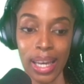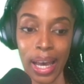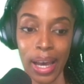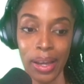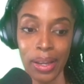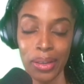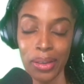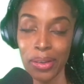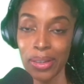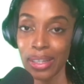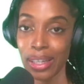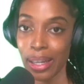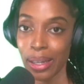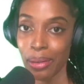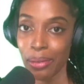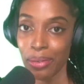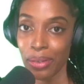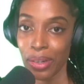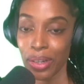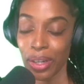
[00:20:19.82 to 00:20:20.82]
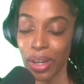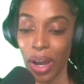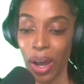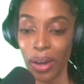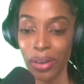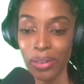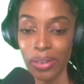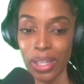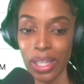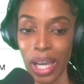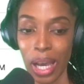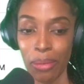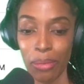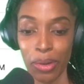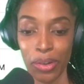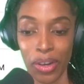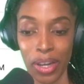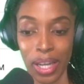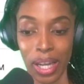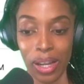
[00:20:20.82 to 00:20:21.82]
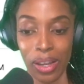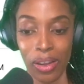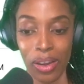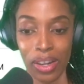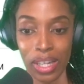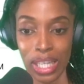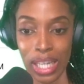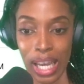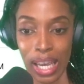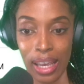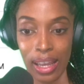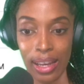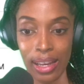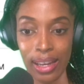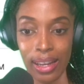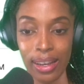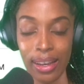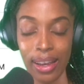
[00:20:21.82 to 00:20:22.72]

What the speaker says: and you sign up for an account. I'm already logged in.